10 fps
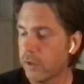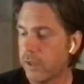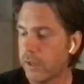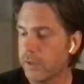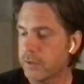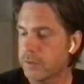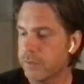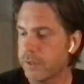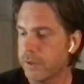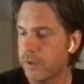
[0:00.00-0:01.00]
I
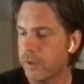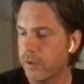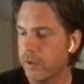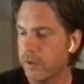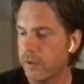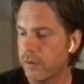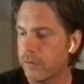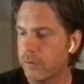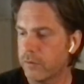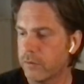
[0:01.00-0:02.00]
spend a
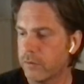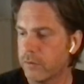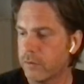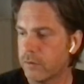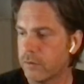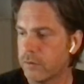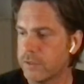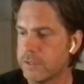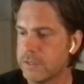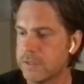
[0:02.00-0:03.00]

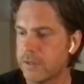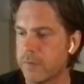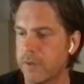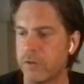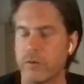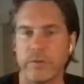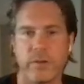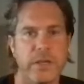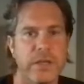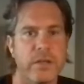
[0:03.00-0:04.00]
decent amount on
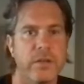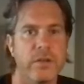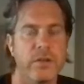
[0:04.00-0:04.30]
that.